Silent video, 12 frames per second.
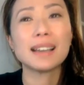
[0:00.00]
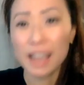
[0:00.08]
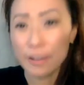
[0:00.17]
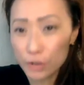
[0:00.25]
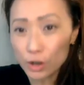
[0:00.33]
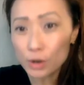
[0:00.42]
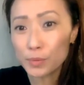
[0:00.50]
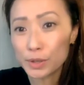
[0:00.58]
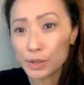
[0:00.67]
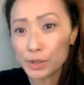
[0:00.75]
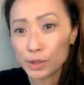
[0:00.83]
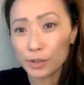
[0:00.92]
if you're a
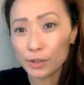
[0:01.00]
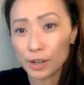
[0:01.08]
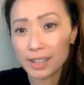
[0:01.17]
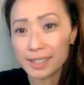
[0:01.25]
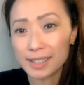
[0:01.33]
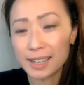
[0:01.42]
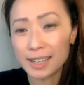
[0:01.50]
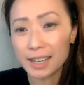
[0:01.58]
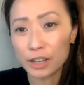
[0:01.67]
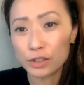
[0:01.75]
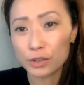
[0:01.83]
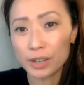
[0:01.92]
reserve currency
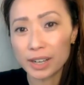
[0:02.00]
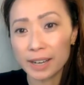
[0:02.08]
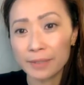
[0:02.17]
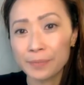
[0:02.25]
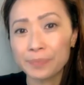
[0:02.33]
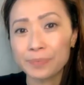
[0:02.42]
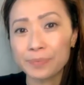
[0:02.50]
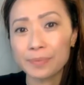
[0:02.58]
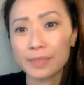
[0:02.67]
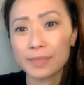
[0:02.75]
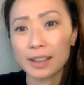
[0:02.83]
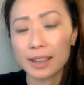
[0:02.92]
country,
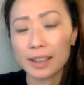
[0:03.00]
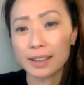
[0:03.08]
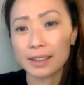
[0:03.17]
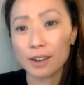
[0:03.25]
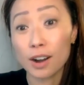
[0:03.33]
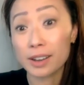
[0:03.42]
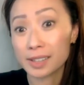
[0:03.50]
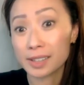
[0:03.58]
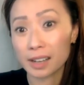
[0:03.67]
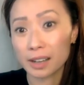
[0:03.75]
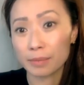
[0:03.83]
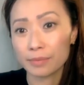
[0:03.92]

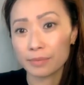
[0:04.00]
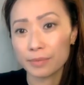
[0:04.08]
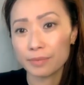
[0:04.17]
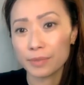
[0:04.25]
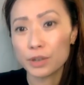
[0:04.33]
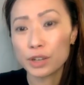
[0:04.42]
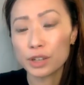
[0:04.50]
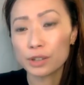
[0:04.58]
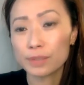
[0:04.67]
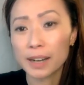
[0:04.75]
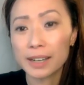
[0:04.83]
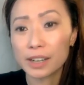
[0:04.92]
awesome. You can
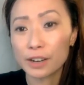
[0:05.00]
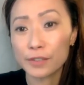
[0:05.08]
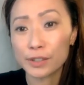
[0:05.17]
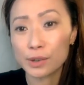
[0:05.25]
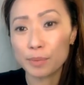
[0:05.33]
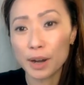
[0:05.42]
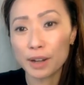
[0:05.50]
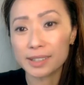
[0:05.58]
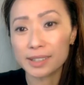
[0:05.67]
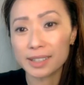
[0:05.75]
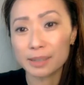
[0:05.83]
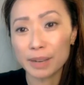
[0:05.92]
use monetary fiscal
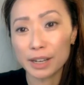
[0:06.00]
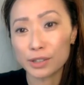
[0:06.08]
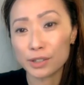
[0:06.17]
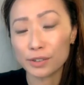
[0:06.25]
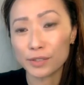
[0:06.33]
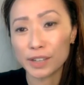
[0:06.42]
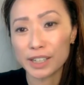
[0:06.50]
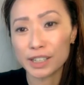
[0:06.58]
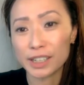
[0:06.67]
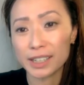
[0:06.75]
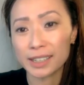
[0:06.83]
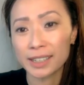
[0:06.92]
policy to manage your
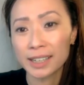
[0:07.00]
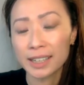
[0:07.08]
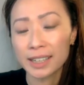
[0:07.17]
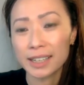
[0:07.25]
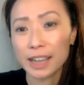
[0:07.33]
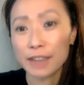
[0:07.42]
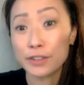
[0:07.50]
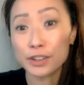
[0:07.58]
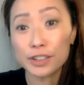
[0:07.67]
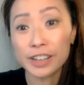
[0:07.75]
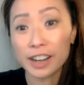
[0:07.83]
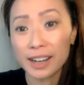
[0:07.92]
inflation. Right. If you're
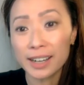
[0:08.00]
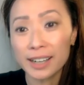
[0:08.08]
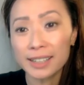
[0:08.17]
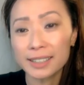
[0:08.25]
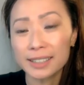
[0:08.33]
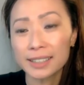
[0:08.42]
not,